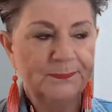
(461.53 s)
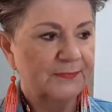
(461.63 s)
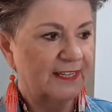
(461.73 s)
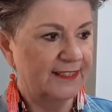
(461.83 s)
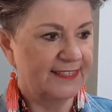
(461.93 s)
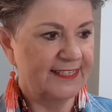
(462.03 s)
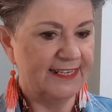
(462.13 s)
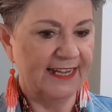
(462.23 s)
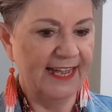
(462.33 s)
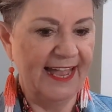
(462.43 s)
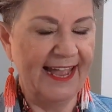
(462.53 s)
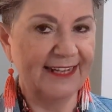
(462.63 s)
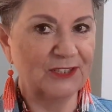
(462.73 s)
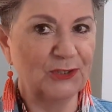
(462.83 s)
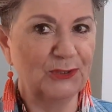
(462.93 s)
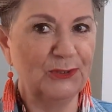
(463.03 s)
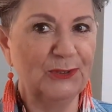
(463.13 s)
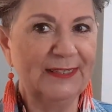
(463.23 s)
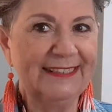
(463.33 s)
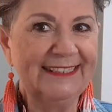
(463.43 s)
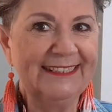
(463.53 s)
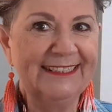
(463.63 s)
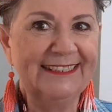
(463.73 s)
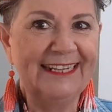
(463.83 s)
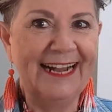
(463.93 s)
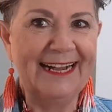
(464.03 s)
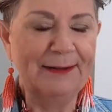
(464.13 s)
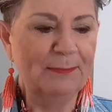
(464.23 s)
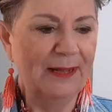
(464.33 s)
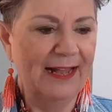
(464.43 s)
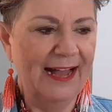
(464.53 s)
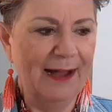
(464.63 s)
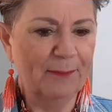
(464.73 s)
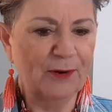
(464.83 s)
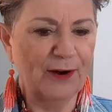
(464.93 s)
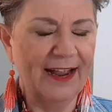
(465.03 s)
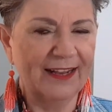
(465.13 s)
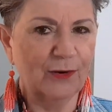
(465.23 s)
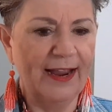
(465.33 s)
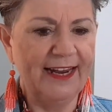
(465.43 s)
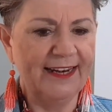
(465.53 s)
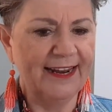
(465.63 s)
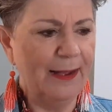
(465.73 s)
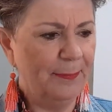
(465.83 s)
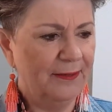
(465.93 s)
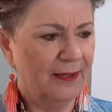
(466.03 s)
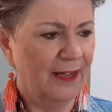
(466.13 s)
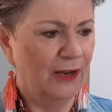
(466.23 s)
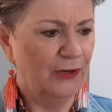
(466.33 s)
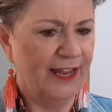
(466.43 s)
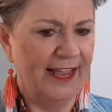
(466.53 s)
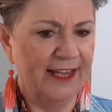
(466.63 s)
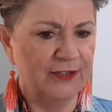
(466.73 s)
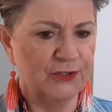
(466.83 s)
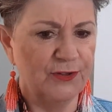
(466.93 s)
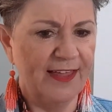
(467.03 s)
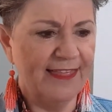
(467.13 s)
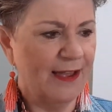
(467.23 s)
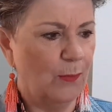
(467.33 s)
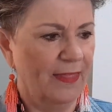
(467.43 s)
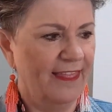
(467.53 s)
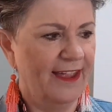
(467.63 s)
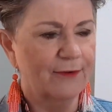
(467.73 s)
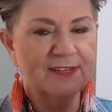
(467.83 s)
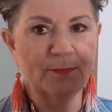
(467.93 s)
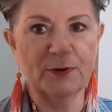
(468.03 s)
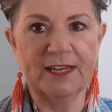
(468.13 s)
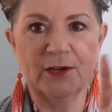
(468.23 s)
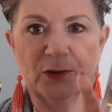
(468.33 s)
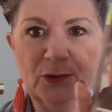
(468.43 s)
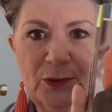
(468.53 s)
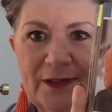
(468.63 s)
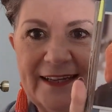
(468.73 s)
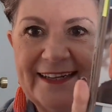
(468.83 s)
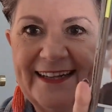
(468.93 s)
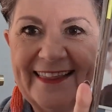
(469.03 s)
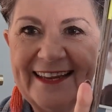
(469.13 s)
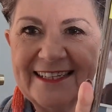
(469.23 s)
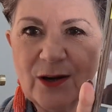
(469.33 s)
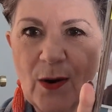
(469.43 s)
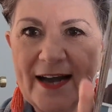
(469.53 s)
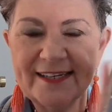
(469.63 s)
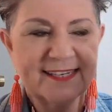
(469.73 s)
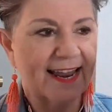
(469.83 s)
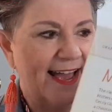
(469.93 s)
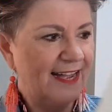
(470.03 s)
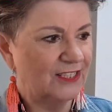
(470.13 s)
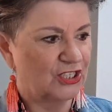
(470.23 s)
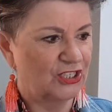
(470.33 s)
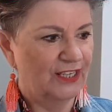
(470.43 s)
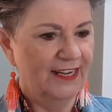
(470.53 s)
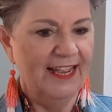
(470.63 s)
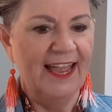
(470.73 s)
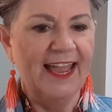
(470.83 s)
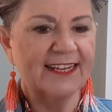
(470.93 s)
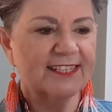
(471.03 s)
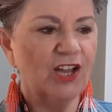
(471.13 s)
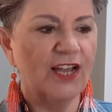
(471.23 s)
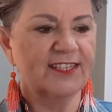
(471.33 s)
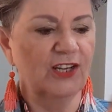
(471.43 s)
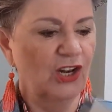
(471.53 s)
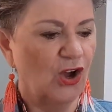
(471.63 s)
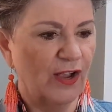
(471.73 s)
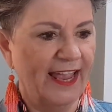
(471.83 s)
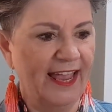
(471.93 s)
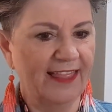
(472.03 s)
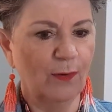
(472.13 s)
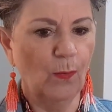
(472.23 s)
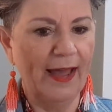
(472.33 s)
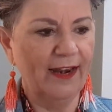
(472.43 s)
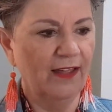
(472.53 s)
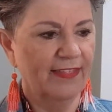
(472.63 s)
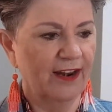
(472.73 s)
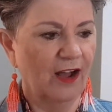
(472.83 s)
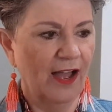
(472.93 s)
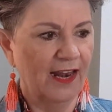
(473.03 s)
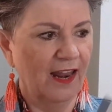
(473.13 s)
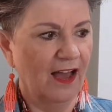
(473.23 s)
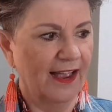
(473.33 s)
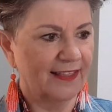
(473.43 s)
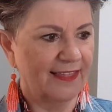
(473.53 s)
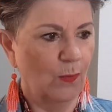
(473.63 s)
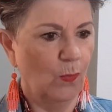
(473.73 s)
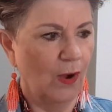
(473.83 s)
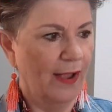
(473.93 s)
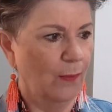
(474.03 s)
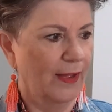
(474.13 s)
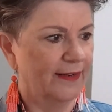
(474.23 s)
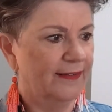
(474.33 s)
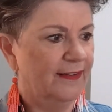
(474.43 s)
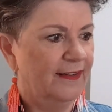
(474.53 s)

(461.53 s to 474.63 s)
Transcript: consider how to upgrade it up. I don't know how to do that. That one there is pretty cool. That's quite slouch. It's nice on long hair. The one that I like, the white one,